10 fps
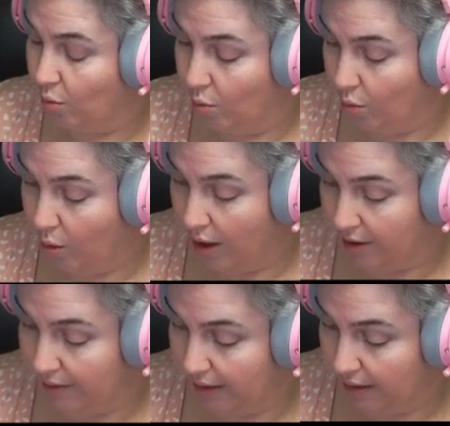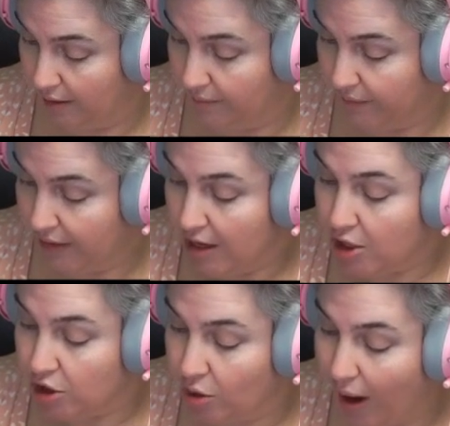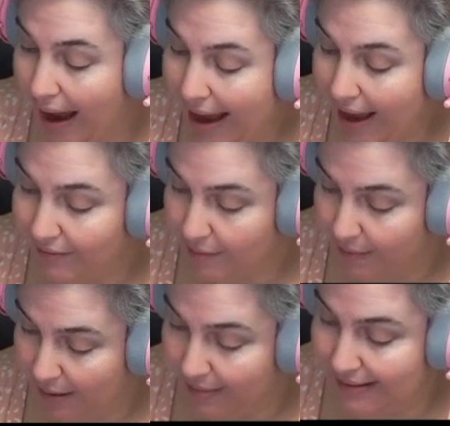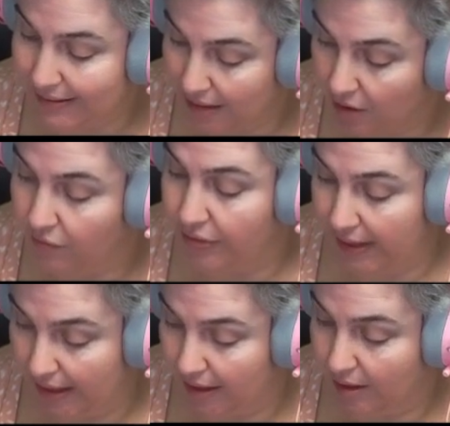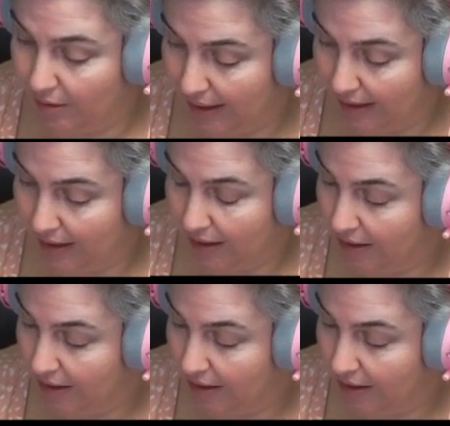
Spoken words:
water in here. So I have to make myself think, okay,